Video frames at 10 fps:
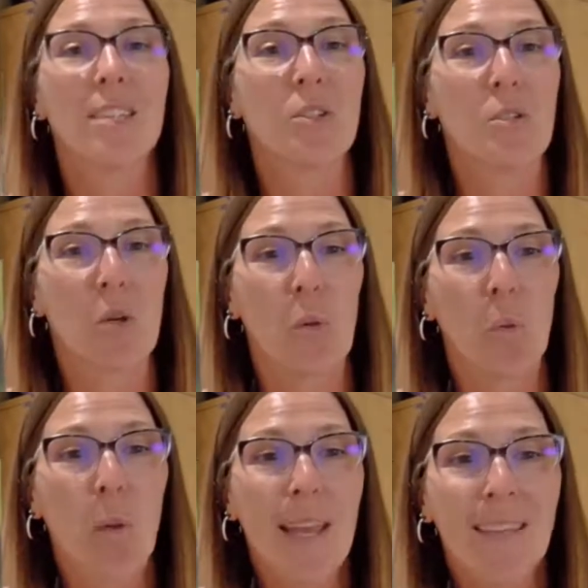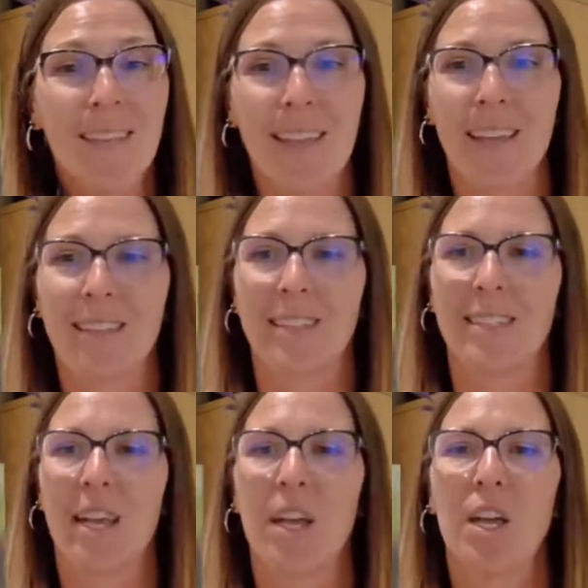So to win
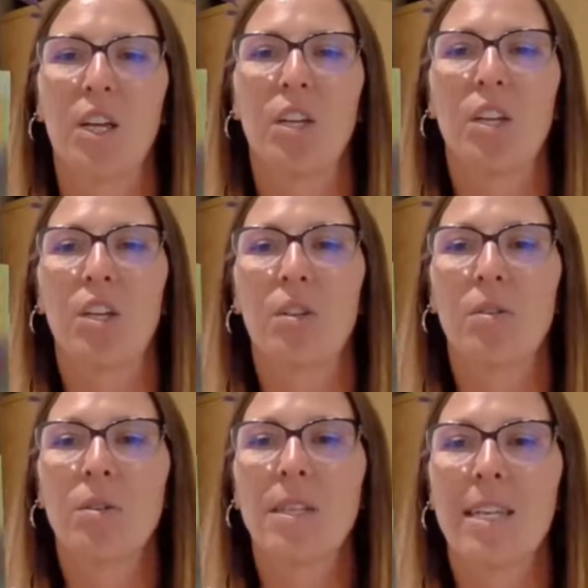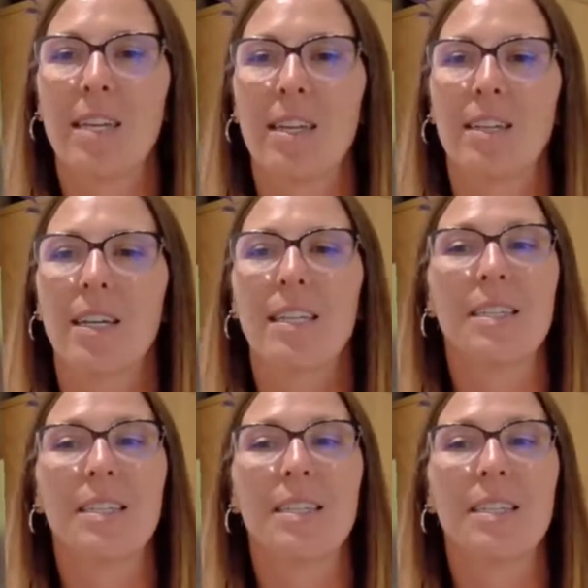this, you need